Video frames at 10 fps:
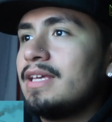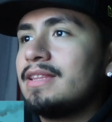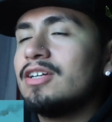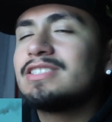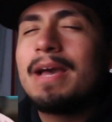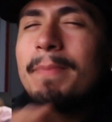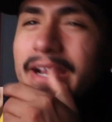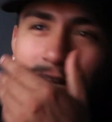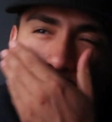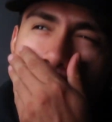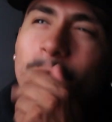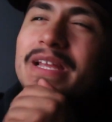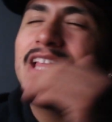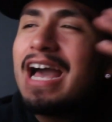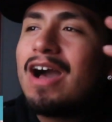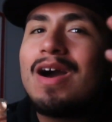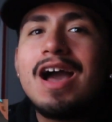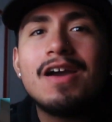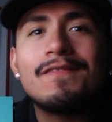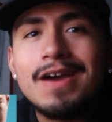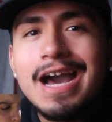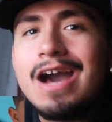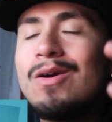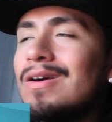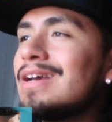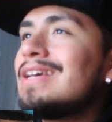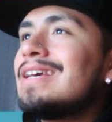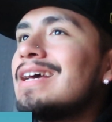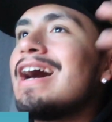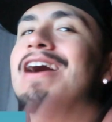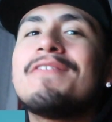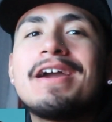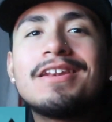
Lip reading: There's something about Rancho Humilde. How have I